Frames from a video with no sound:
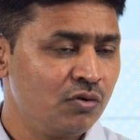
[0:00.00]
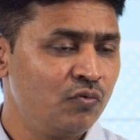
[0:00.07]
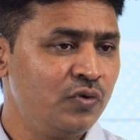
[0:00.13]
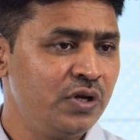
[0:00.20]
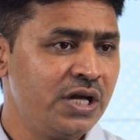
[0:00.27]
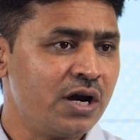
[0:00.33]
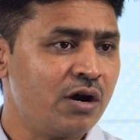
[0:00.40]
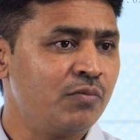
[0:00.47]

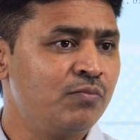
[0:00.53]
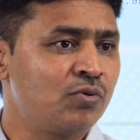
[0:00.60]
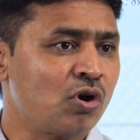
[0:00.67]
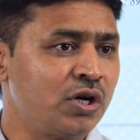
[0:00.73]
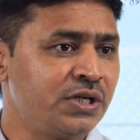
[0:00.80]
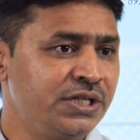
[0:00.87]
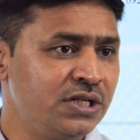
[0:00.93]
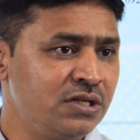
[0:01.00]
we have
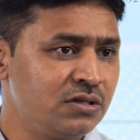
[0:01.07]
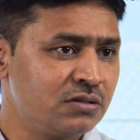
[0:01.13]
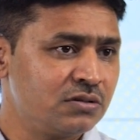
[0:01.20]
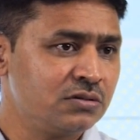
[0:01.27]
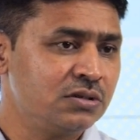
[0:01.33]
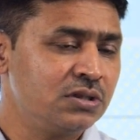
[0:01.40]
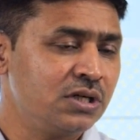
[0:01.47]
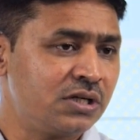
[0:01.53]
brought in
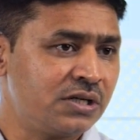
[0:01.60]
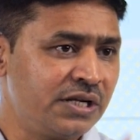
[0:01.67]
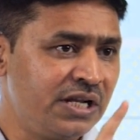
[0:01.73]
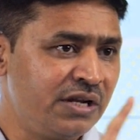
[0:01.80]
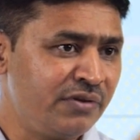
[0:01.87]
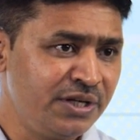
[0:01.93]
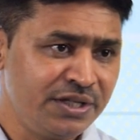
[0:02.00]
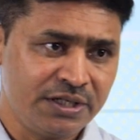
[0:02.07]
a
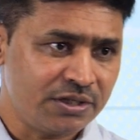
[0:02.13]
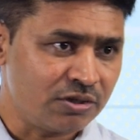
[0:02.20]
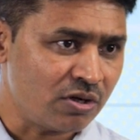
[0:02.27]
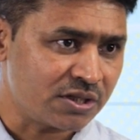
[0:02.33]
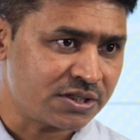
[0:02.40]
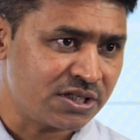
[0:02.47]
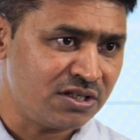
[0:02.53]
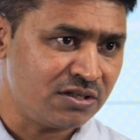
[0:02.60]
relevant
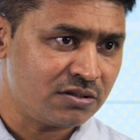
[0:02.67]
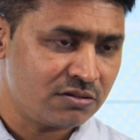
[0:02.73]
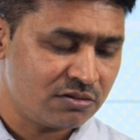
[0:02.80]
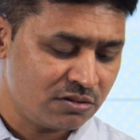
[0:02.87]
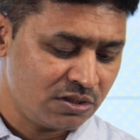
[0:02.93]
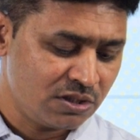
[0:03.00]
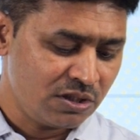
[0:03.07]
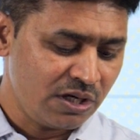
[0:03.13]
introduction,
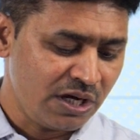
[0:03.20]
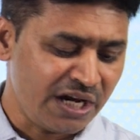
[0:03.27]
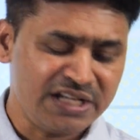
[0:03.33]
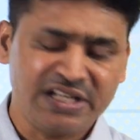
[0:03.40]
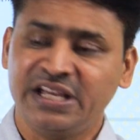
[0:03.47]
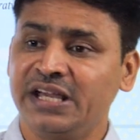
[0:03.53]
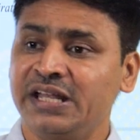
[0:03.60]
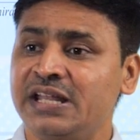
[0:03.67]

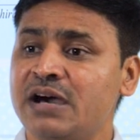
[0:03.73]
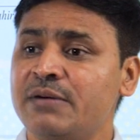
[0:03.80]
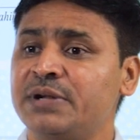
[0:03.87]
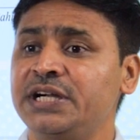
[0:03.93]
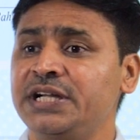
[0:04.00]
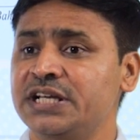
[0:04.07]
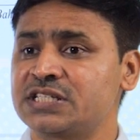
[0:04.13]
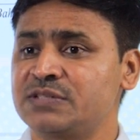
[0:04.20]
an
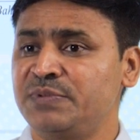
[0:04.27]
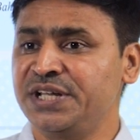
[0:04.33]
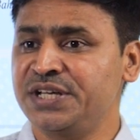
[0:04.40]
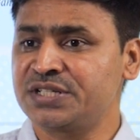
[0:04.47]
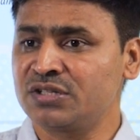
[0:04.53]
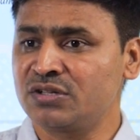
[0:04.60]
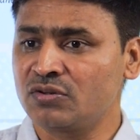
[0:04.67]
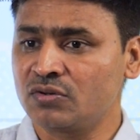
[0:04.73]
elaborate
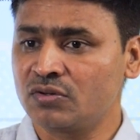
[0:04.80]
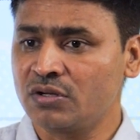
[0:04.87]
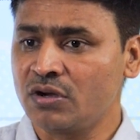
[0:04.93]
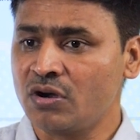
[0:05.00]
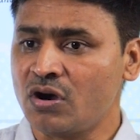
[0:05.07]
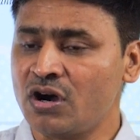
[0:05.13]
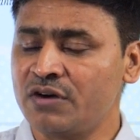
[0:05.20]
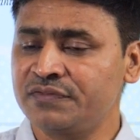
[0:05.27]
explanation
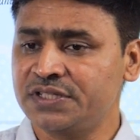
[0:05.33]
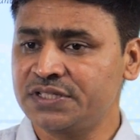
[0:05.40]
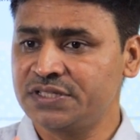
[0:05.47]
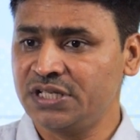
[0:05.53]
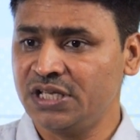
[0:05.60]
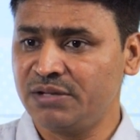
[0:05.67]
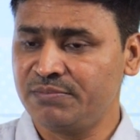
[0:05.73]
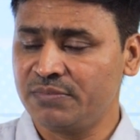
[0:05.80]
of the
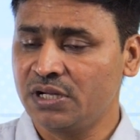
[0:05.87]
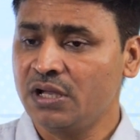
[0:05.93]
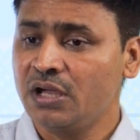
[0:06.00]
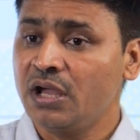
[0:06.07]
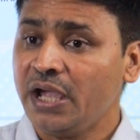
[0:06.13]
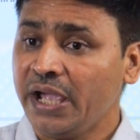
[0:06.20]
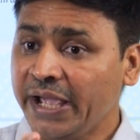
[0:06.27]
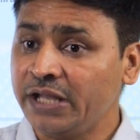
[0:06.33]
same
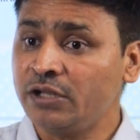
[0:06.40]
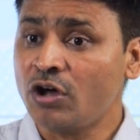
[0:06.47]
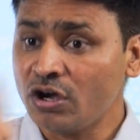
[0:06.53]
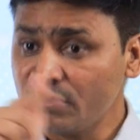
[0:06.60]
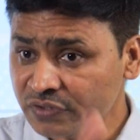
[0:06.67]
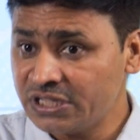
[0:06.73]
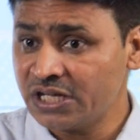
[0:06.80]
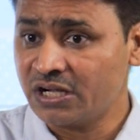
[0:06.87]

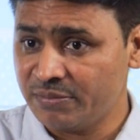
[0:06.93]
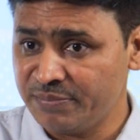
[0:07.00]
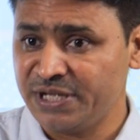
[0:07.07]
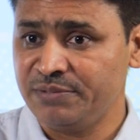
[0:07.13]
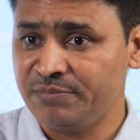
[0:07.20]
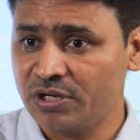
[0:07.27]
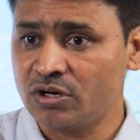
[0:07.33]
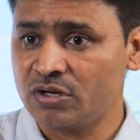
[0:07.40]
along with the
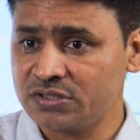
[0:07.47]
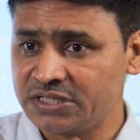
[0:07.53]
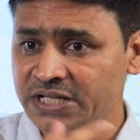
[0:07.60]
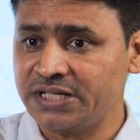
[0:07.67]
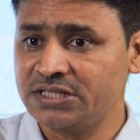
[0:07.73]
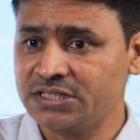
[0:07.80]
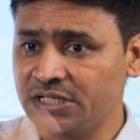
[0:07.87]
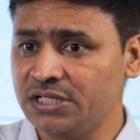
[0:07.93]
comment, because
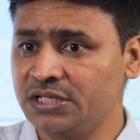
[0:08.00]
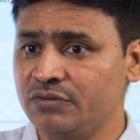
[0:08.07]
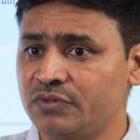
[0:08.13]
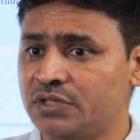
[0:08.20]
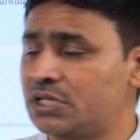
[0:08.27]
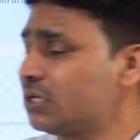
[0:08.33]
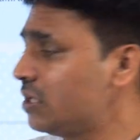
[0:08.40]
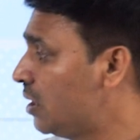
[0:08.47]
that is the
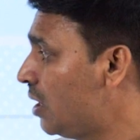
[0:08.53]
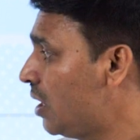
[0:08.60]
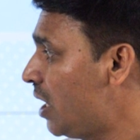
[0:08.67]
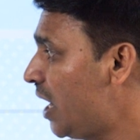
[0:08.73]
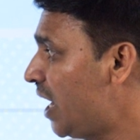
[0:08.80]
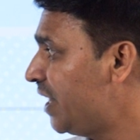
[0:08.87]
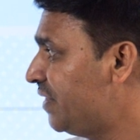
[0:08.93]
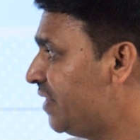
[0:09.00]
keyword,
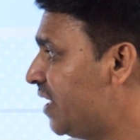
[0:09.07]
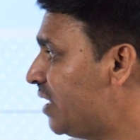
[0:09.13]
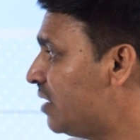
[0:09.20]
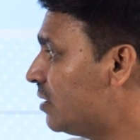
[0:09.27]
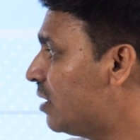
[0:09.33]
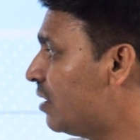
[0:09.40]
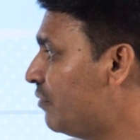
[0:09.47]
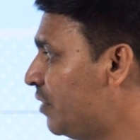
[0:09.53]
and
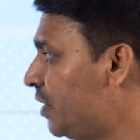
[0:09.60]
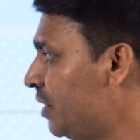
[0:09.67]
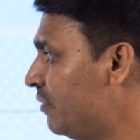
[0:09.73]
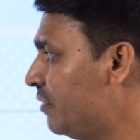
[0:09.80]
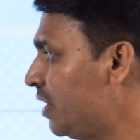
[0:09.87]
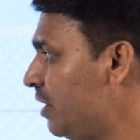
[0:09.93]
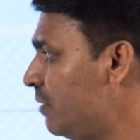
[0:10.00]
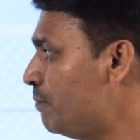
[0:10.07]
then a
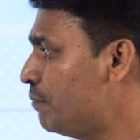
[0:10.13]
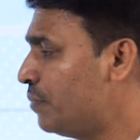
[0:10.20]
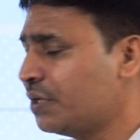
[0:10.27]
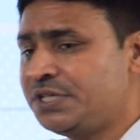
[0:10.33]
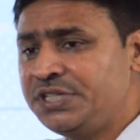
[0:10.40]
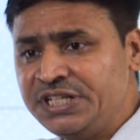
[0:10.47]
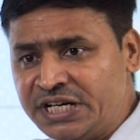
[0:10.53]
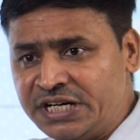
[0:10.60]
very
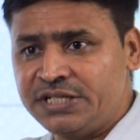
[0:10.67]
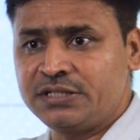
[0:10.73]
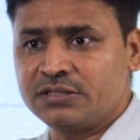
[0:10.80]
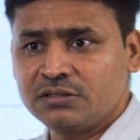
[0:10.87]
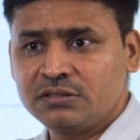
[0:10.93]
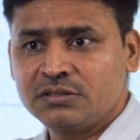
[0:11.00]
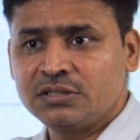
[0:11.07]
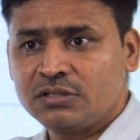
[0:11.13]
pertinent
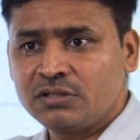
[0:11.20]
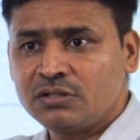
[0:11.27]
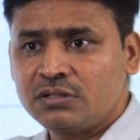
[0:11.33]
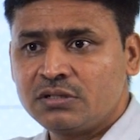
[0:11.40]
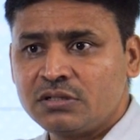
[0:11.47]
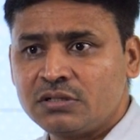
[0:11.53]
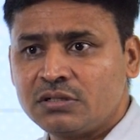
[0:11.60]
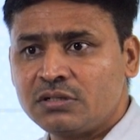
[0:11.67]

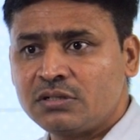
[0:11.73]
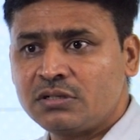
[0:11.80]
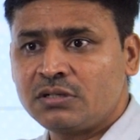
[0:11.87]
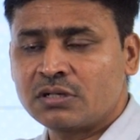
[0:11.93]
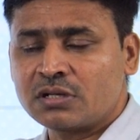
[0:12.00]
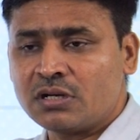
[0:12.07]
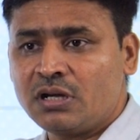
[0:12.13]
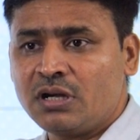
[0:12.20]

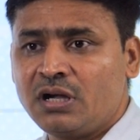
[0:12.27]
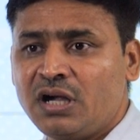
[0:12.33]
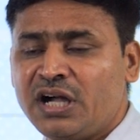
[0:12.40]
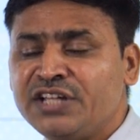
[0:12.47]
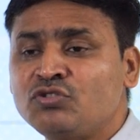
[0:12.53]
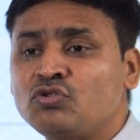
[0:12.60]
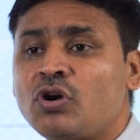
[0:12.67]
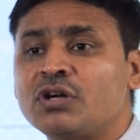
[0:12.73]

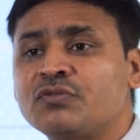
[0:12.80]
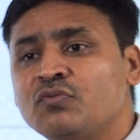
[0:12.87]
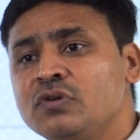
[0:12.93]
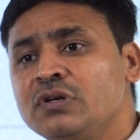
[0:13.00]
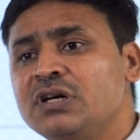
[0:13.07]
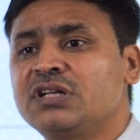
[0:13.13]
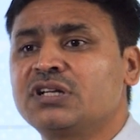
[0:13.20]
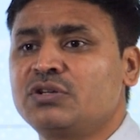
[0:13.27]
and
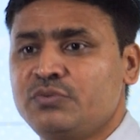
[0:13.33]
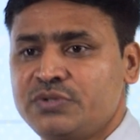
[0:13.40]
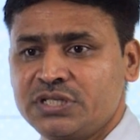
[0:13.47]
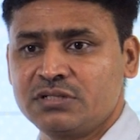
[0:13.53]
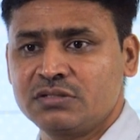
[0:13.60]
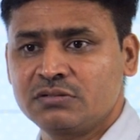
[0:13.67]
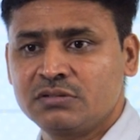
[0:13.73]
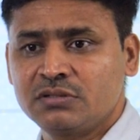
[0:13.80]
thoughtful conclusion.